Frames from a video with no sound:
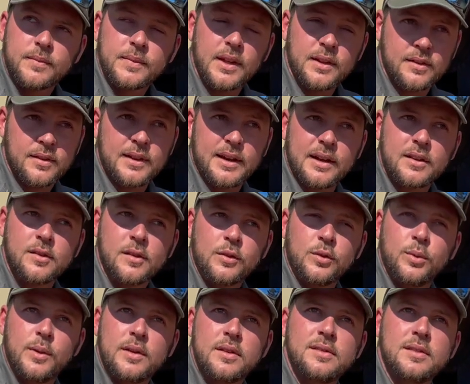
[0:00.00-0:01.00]
It's an axle
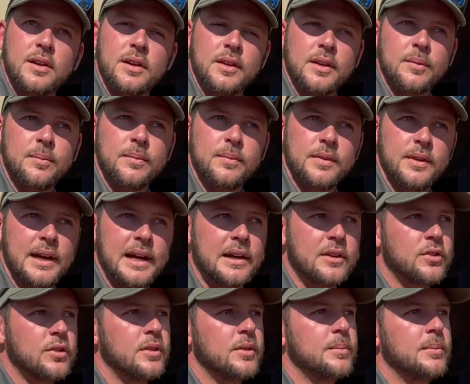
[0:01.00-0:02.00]
twist, yeah, the
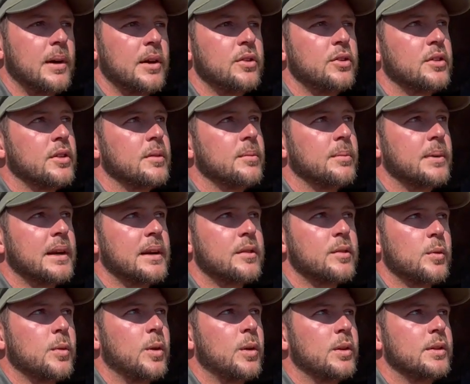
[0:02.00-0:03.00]
actual motion, but
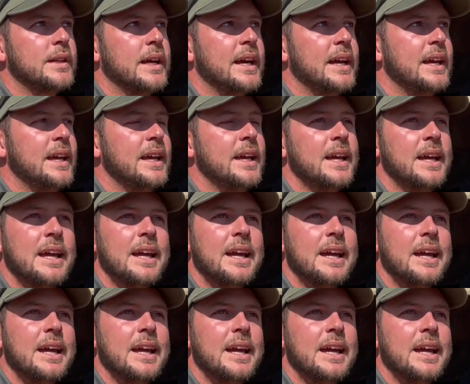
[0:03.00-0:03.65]
it's called a...